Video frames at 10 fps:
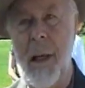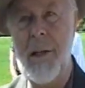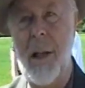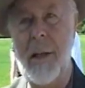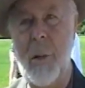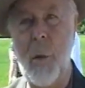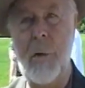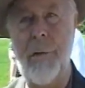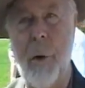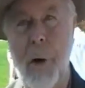It's like the
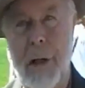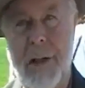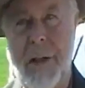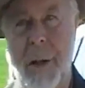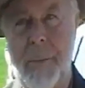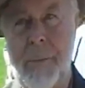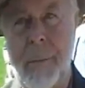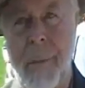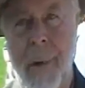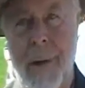word forest.
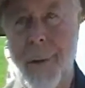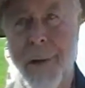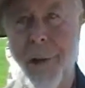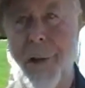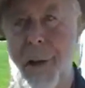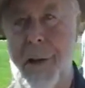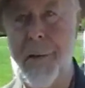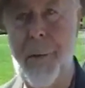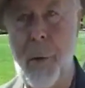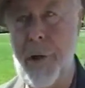There's no such thing as
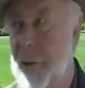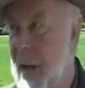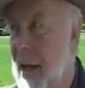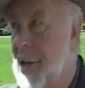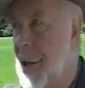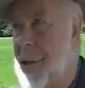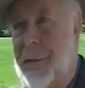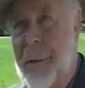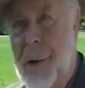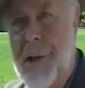a forest. You can't touch
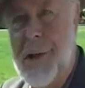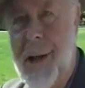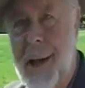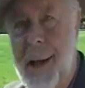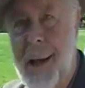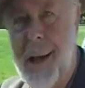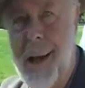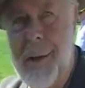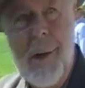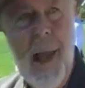a forest.
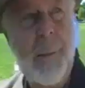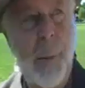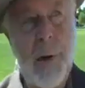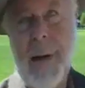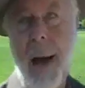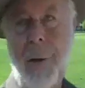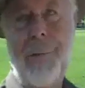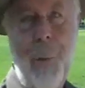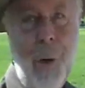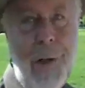You can't burn down a
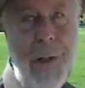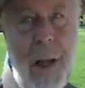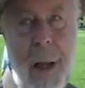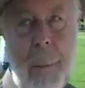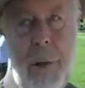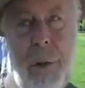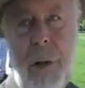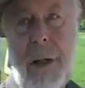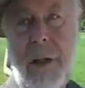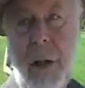forest. But
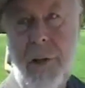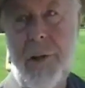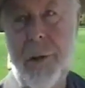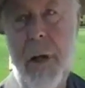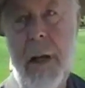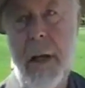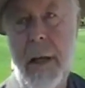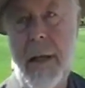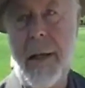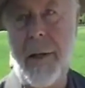you can touch
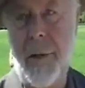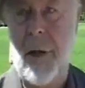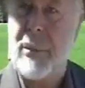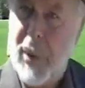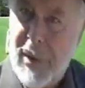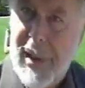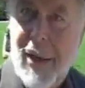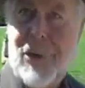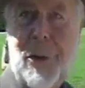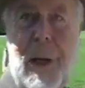trees and you can burn
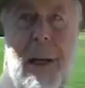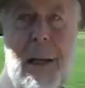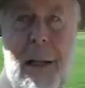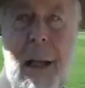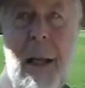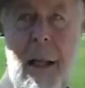down trees.